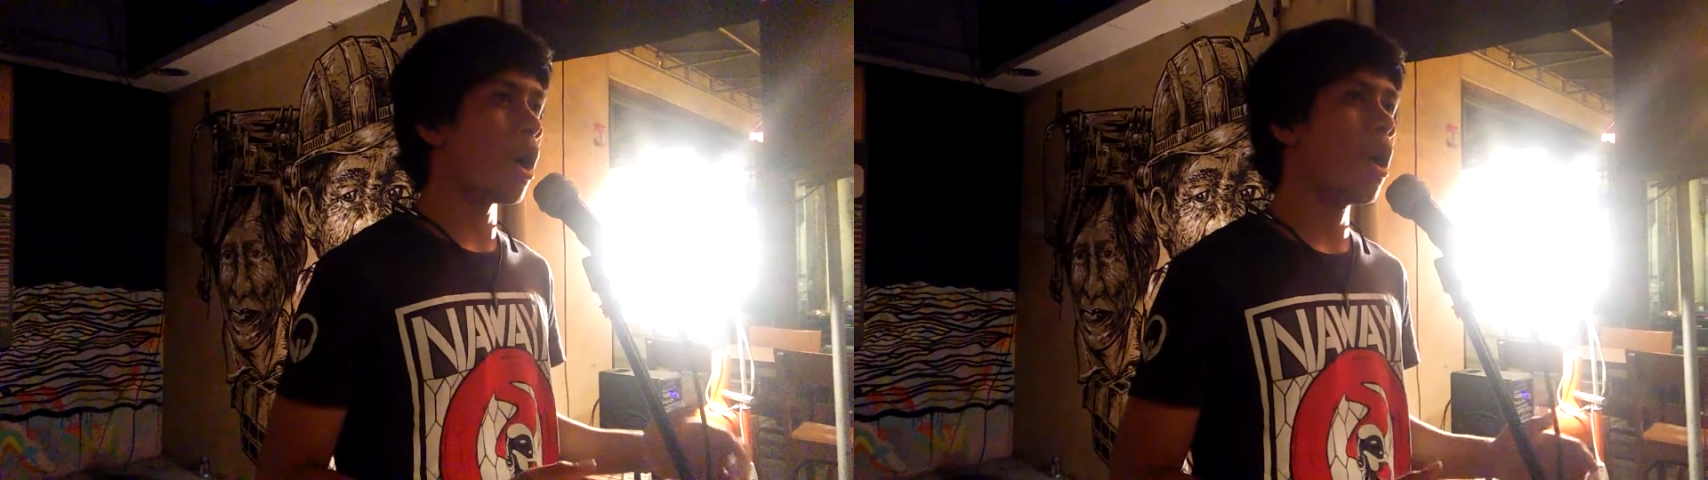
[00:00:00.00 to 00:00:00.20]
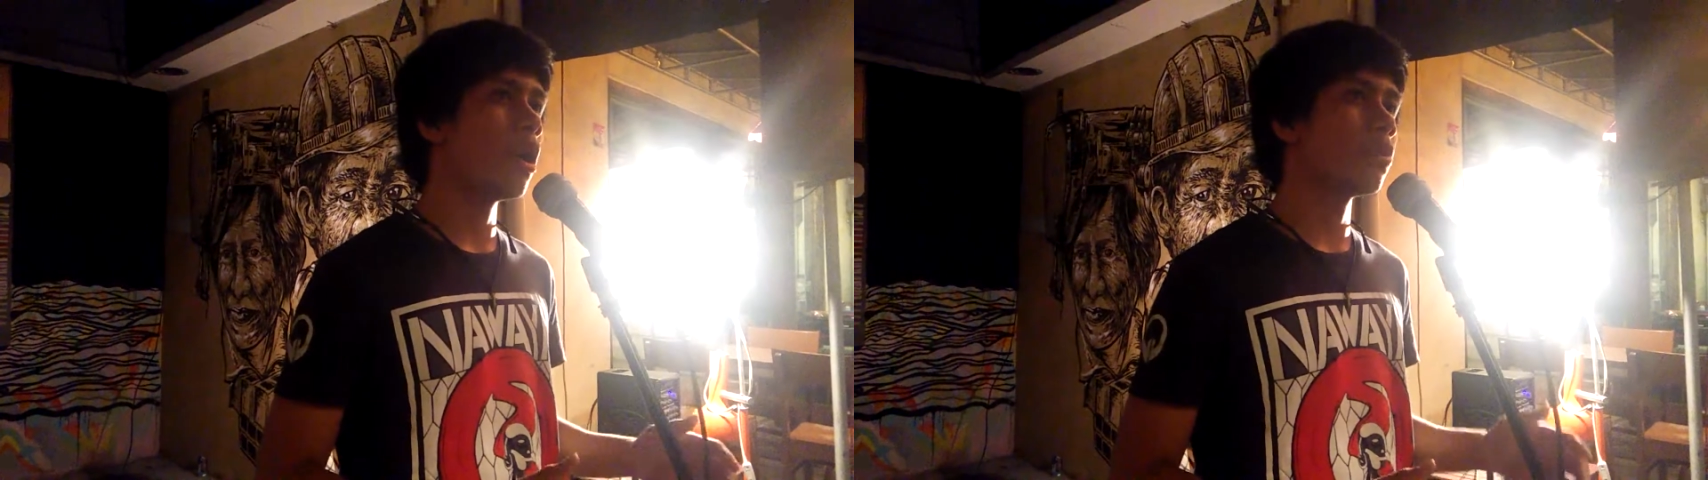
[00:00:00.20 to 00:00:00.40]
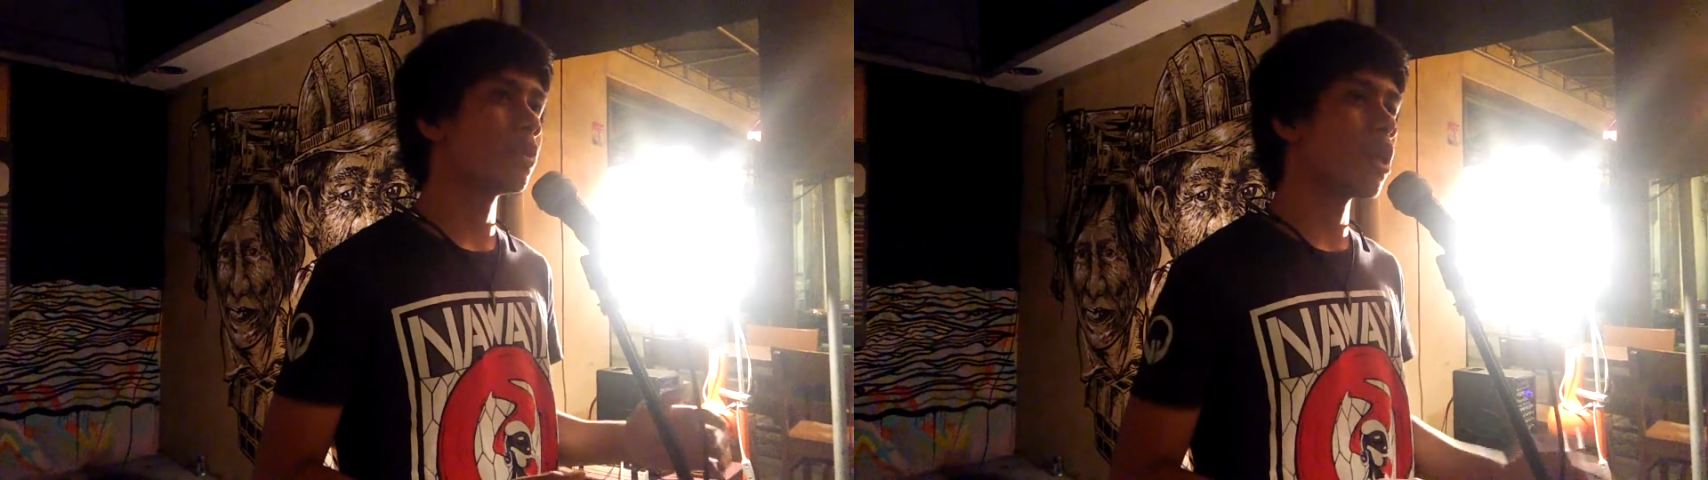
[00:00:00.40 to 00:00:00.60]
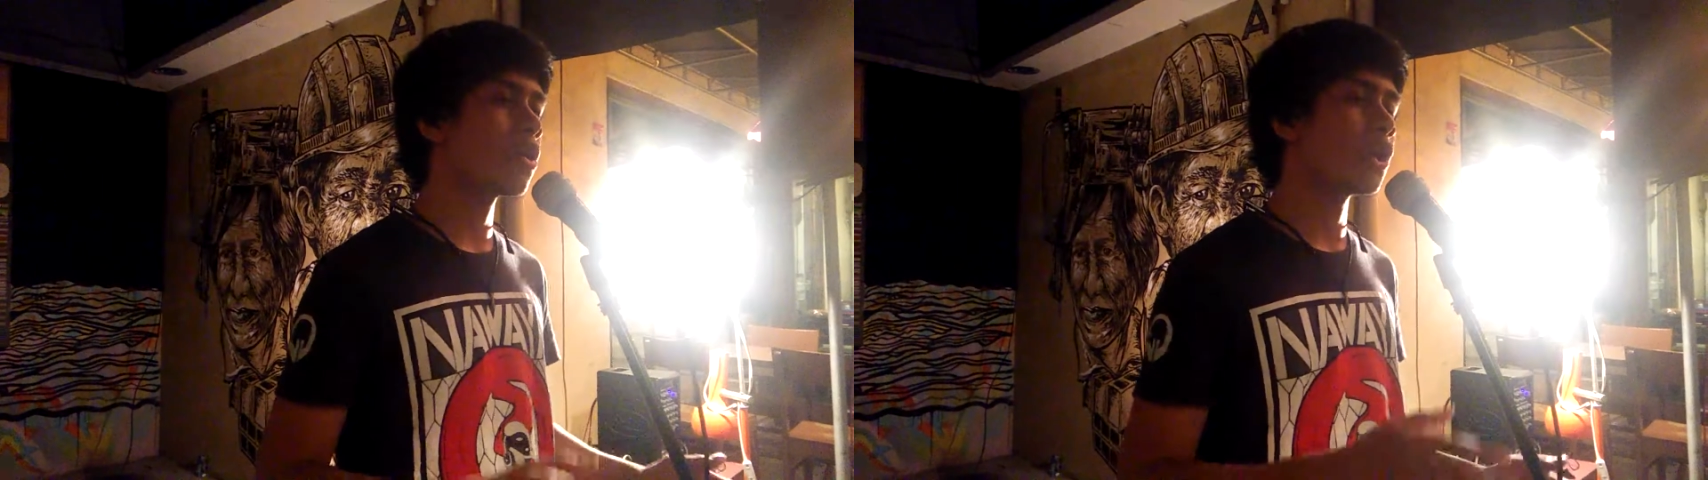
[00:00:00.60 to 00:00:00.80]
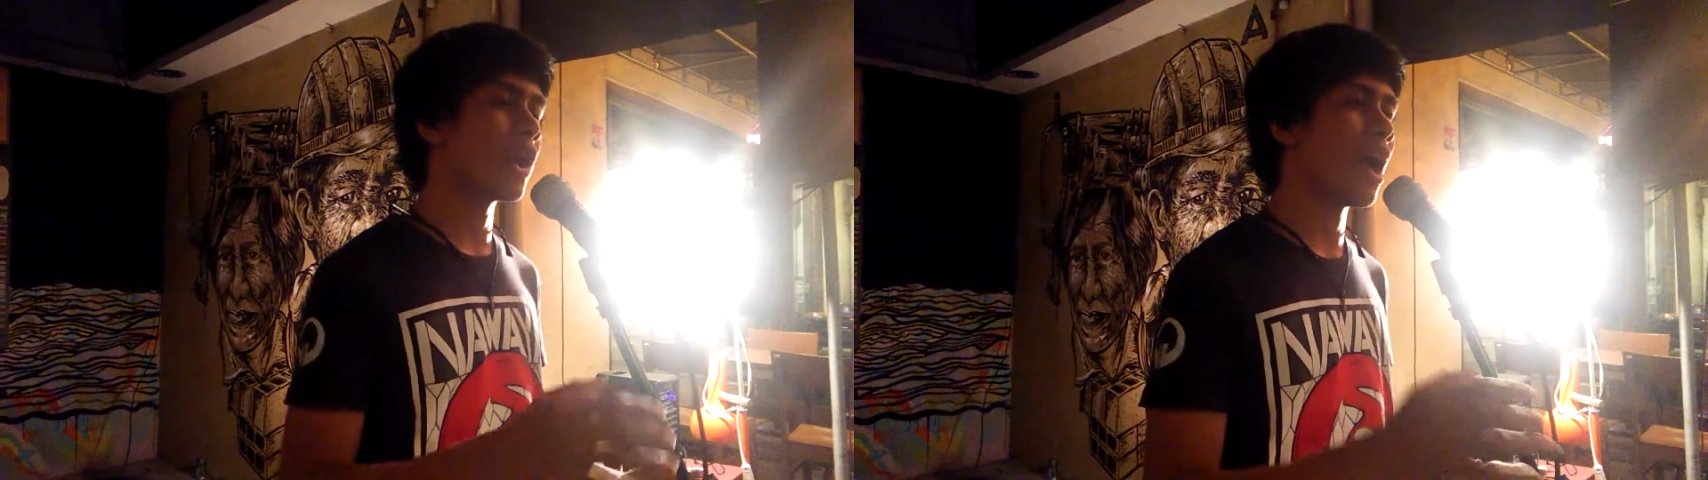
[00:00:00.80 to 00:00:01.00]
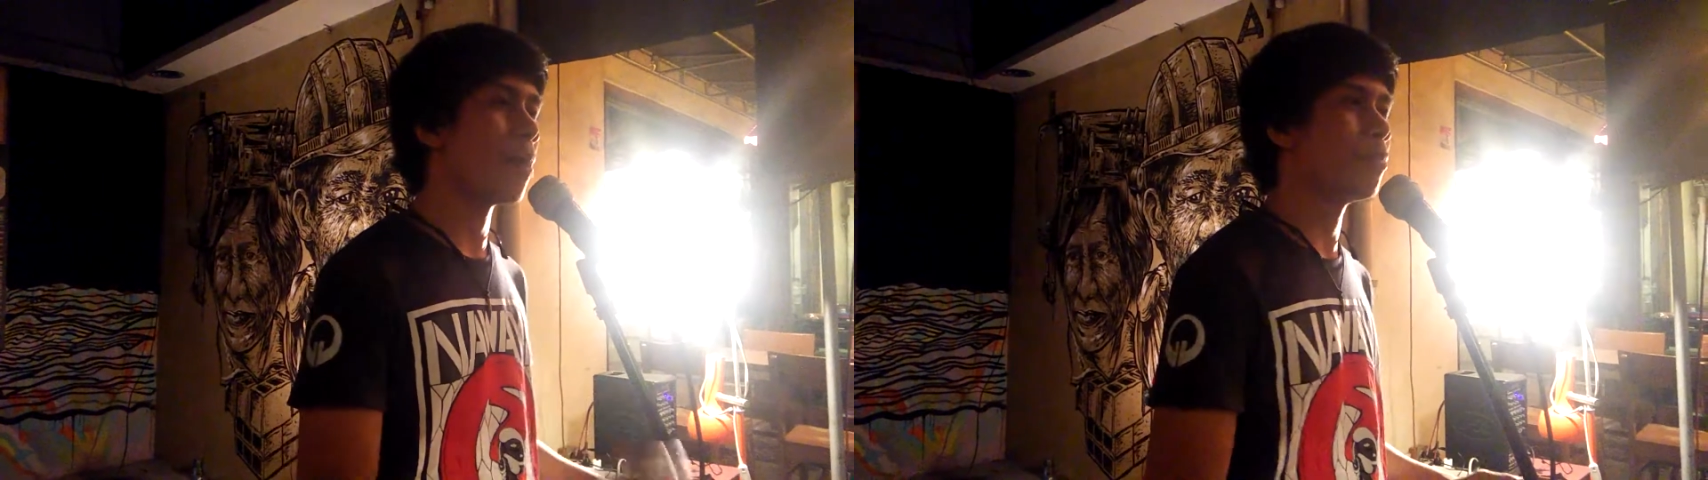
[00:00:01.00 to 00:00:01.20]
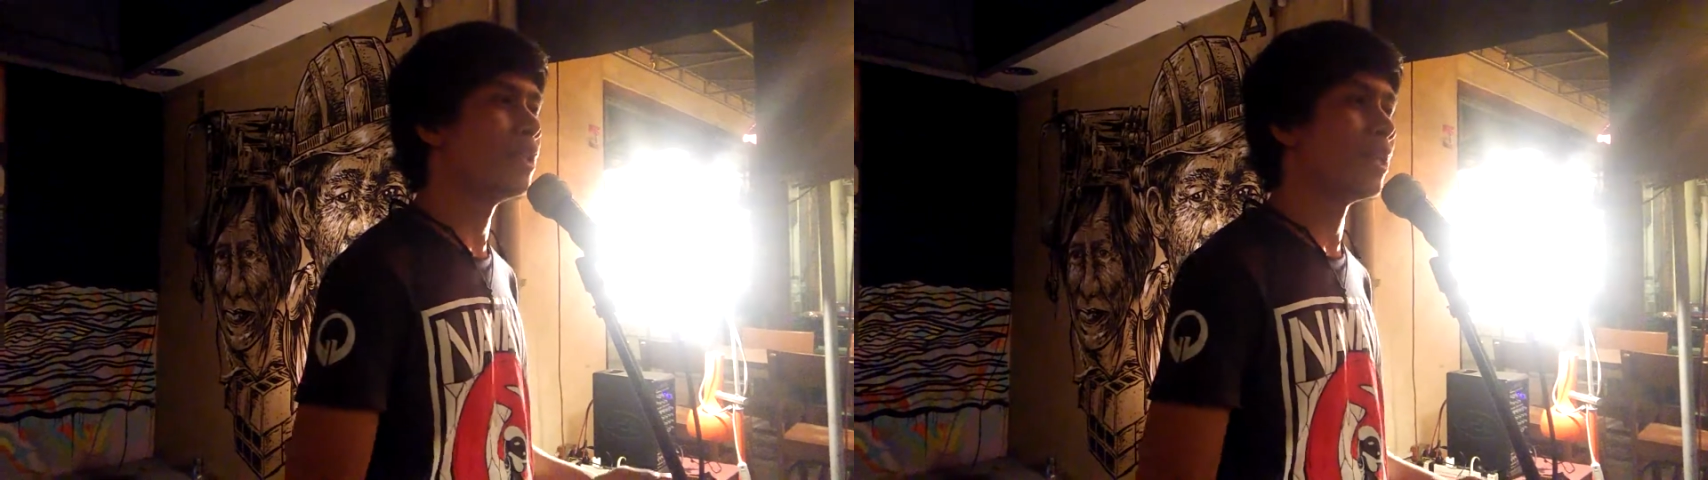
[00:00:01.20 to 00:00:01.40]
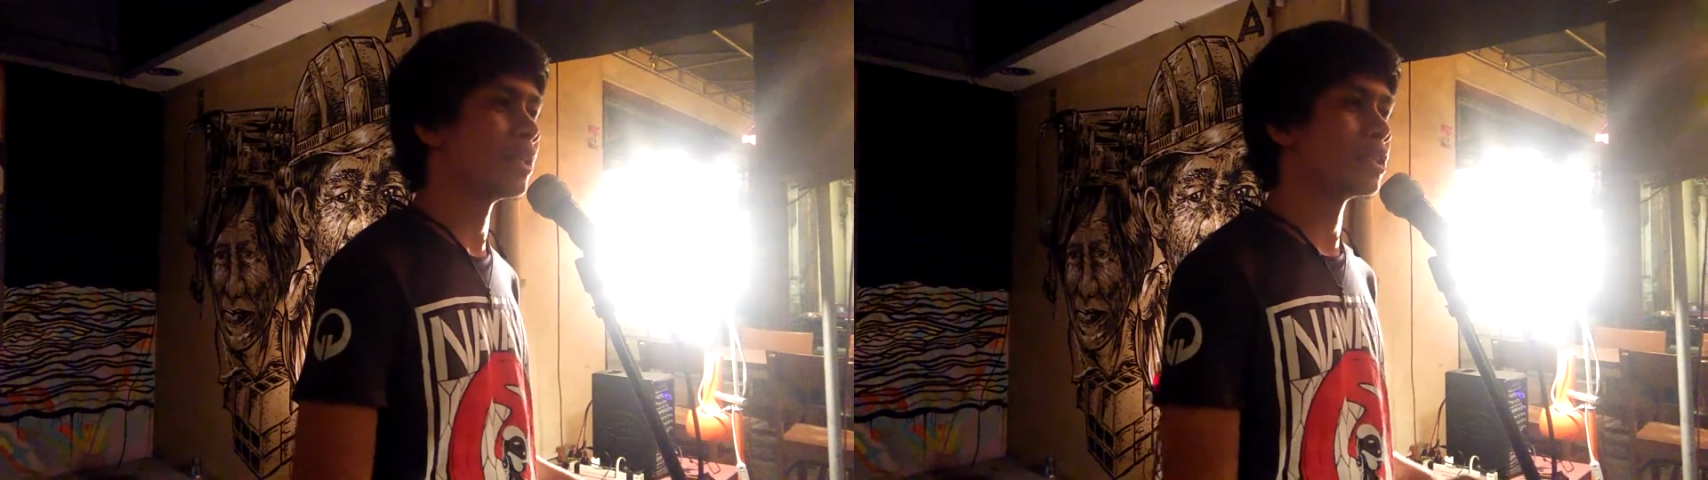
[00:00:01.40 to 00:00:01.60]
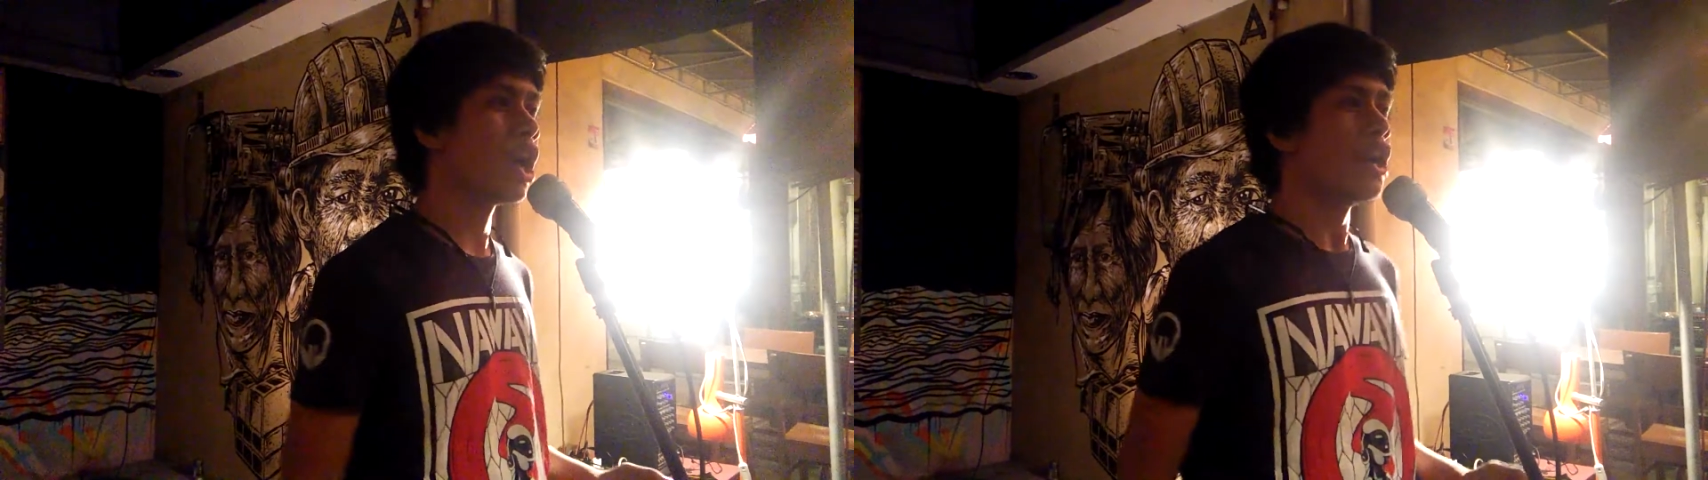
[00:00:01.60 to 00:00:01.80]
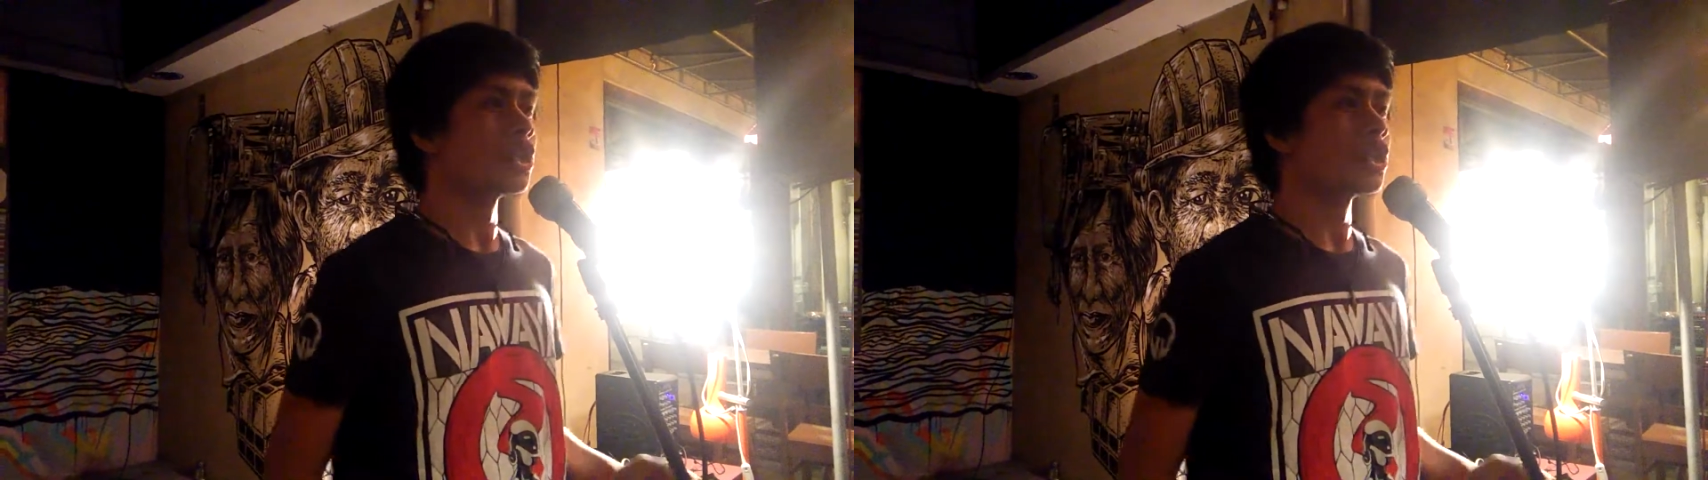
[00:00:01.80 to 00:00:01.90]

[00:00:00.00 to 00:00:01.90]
on with all your happenings.